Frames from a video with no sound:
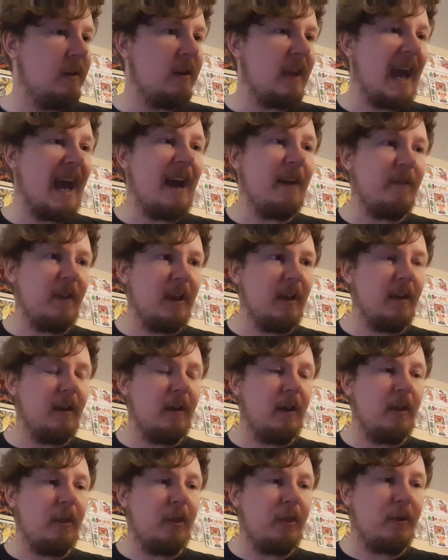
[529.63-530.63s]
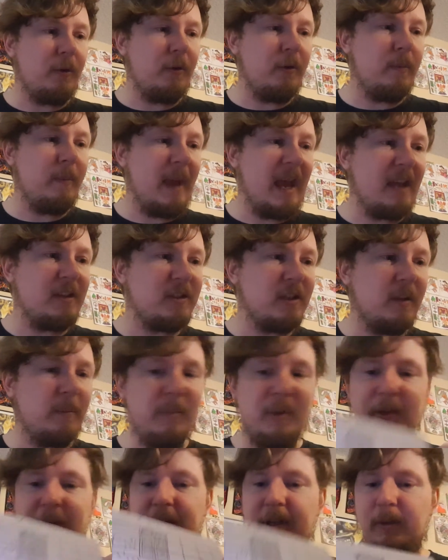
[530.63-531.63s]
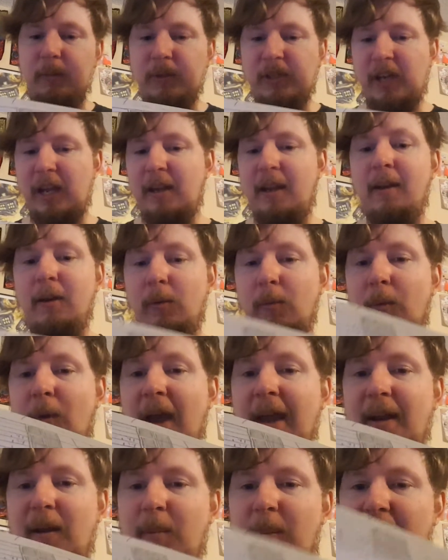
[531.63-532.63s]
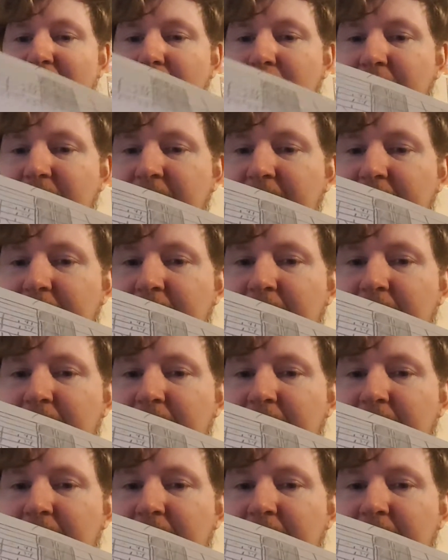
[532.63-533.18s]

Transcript: having a third magic ability, which I didn't write about,